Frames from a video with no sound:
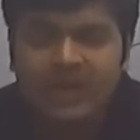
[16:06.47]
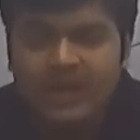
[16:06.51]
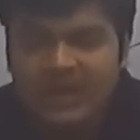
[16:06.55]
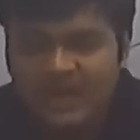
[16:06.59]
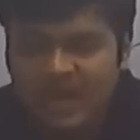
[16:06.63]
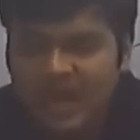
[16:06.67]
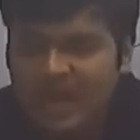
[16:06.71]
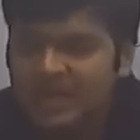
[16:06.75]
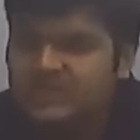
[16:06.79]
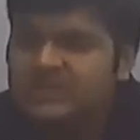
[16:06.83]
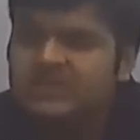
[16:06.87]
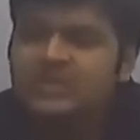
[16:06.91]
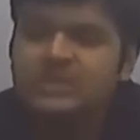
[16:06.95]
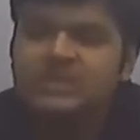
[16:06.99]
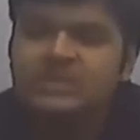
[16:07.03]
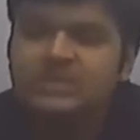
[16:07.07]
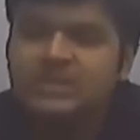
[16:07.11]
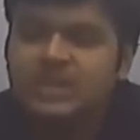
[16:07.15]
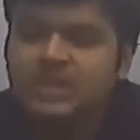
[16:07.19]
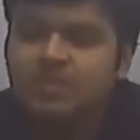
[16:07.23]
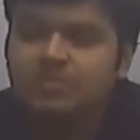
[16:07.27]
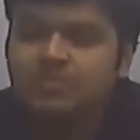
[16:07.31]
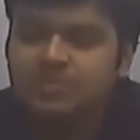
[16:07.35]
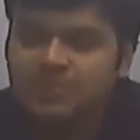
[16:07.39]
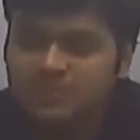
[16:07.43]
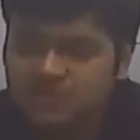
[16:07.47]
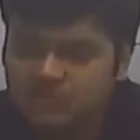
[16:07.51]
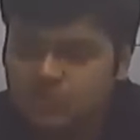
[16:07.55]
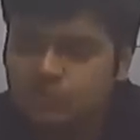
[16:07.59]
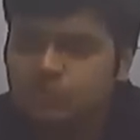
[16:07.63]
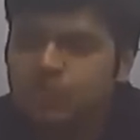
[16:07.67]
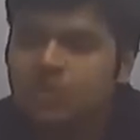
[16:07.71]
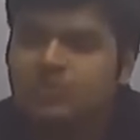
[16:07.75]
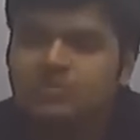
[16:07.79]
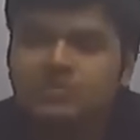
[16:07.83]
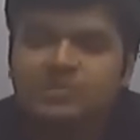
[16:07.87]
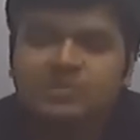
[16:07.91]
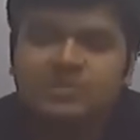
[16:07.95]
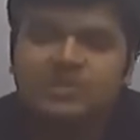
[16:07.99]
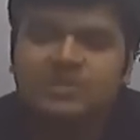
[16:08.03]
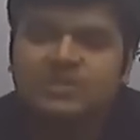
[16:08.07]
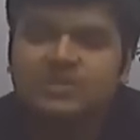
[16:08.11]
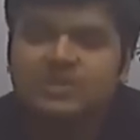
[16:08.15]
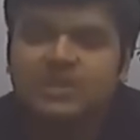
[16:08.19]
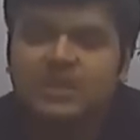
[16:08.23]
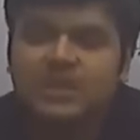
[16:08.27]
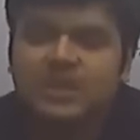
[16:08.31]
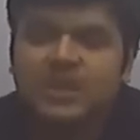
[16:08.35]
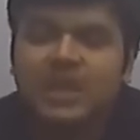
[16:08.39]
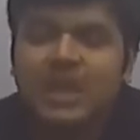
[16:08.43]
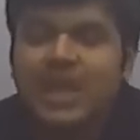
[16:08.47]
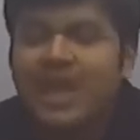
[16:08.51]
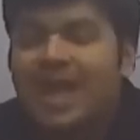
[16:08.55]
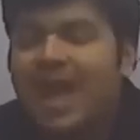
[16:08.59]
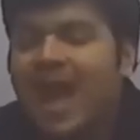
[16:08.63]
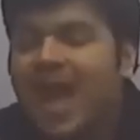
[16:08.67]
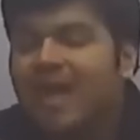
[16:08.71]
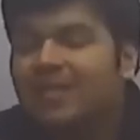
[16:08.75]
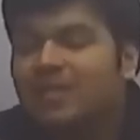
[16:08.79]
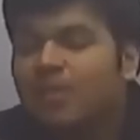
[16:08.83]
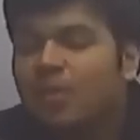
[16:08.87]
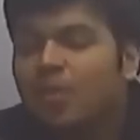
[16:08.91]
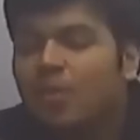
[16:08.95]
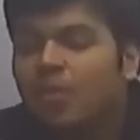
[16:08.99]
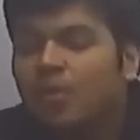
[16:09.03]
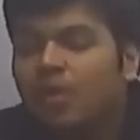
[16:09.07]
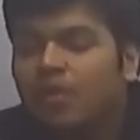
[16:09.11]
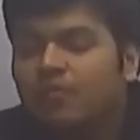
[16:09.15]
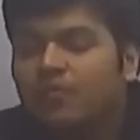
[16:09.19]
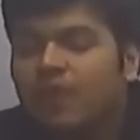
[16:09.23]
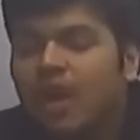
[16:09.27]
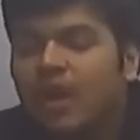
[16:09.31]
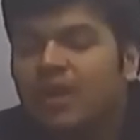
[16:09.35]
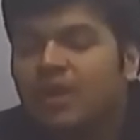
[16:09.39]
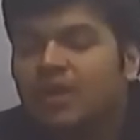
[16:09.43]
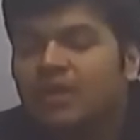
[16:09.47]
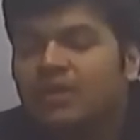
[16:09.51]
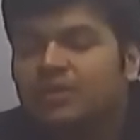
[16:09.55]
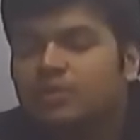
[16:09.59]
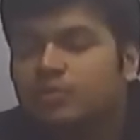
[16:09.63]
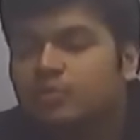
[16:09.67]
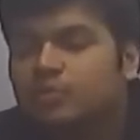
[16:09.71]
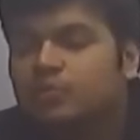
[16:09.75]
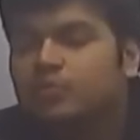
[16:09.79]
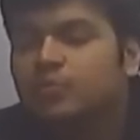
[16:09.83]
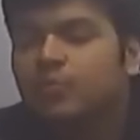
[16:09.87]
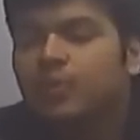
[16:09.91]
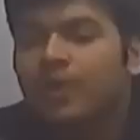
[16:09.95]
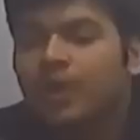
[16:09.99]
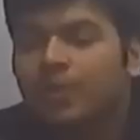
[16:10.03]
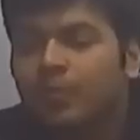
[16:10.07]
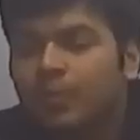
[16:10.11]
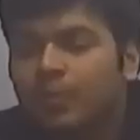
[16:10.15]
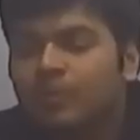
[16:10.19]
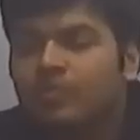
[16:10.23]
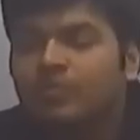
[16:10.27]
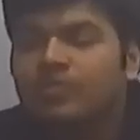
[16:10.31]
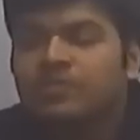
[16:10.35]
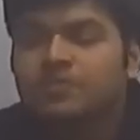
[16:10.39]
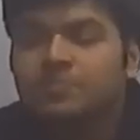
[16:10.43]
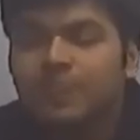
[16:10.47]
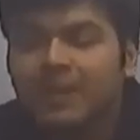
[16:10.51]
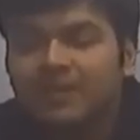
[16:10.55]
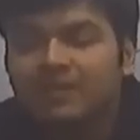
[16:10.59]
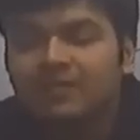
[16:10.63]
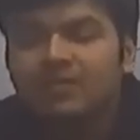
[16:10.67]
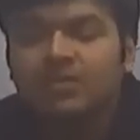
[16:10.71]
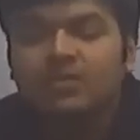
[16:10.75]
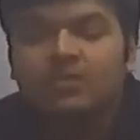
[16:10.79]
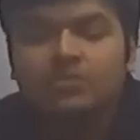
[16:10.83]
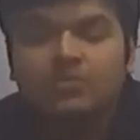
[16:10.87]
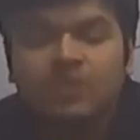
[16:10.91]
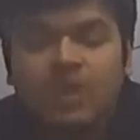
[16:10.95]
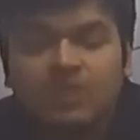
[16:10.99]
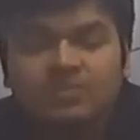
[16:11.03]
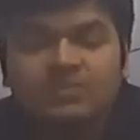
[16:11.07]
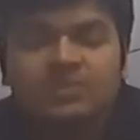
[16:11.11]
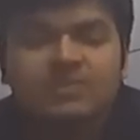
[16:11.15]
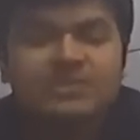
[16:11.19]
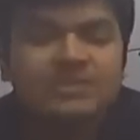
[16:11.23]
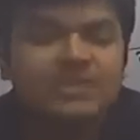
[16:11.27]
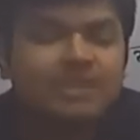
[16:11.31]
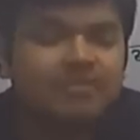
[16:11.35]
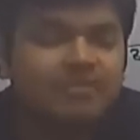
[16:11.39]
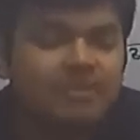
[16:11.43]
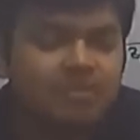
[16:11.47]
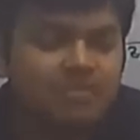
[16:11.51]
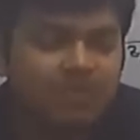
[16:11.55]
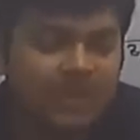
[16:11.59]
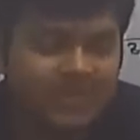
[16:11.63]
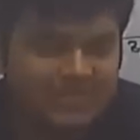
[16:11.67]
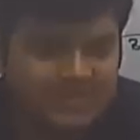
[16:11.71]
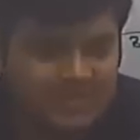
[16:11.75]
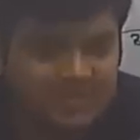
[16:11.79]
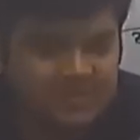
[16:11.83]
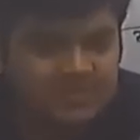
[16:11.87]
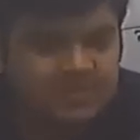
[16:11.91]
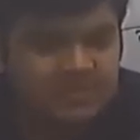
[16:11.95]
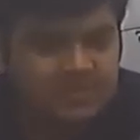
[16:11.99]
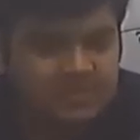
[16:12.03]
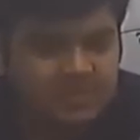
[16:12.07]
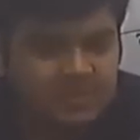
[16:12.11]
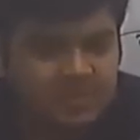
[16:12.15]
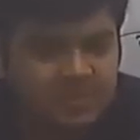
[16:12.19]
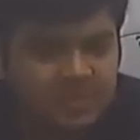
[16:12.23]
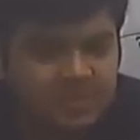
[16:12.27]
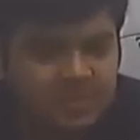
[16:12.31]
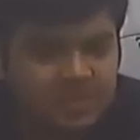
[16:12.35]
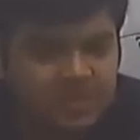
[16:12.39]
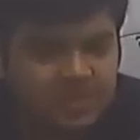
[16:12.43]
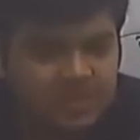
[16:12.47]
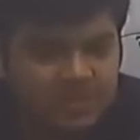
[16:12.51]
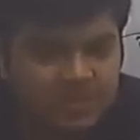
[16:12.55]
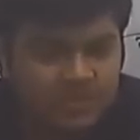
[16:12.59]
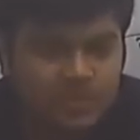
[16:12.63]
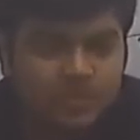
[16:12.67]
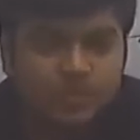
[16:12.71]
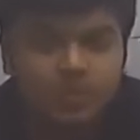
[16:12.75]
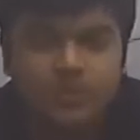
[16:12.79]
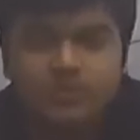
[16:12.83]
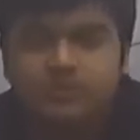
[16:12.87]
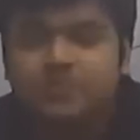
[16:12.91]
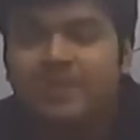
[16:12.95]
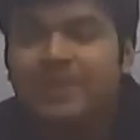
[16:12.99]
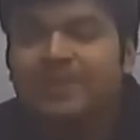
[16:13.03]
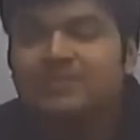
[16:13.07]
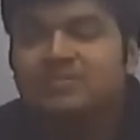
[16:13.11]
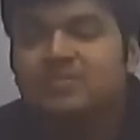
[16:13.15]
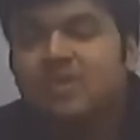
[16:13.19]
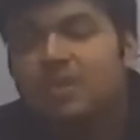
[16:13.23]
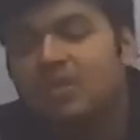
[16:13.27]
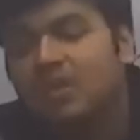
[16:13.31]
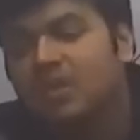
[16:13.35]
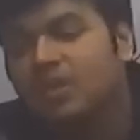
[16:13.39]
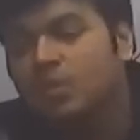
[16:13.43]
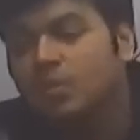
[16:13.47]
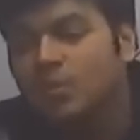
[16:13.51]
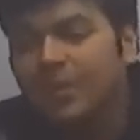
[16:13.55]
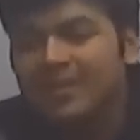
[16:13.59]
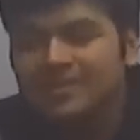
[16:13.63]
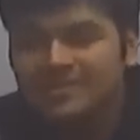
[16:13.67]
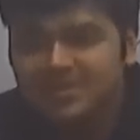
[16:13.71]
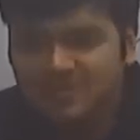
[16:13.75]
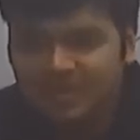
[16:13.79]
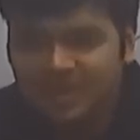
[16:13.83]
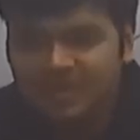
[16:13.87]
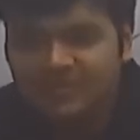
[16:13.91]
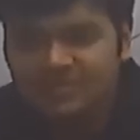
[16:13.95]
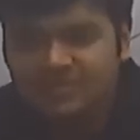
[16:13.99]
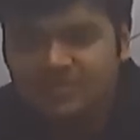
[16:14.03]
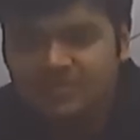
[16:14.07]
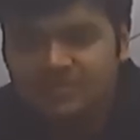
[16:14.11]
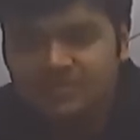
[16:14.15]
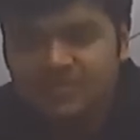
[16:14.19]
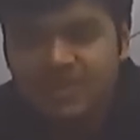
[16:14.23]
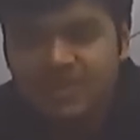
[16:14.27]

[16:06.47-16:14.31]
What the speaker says: Last year's syllabus 2016 had the whole of current issues with respect to the 2007 crisis. So it was based on the US crisis.